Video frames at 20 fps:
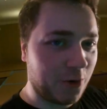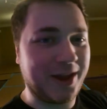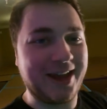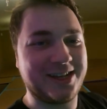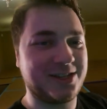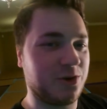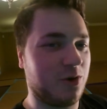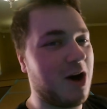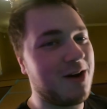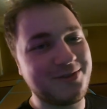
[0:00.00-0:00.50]

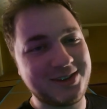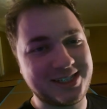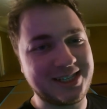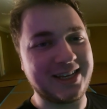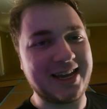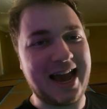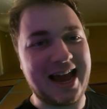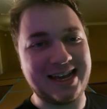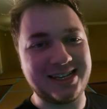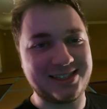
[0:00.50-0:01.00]
Okay so
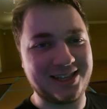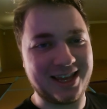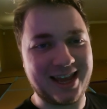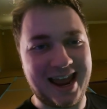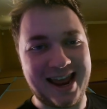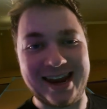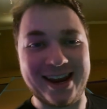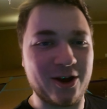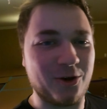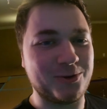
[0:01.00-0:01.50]
obviously guys like
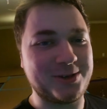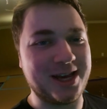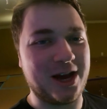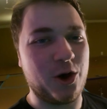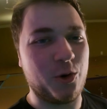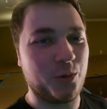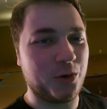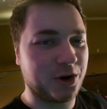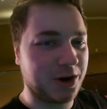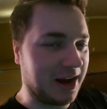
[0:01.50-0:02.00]
any
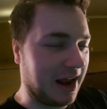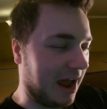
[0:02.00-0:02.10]
hotel we're going